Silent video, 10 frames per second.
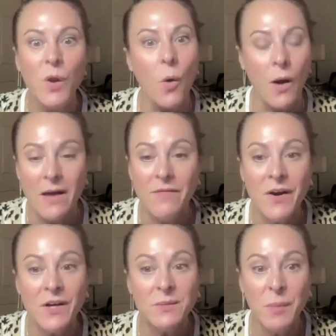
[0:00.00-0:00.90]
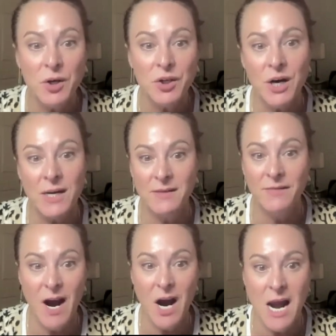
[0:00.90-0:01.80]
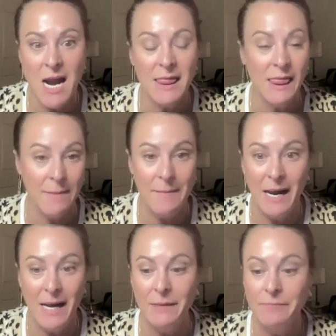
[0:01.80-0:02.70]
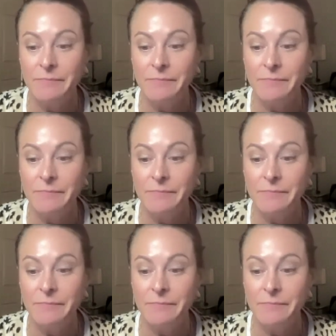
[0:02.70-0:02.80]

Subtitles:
or if your exposure is very limited.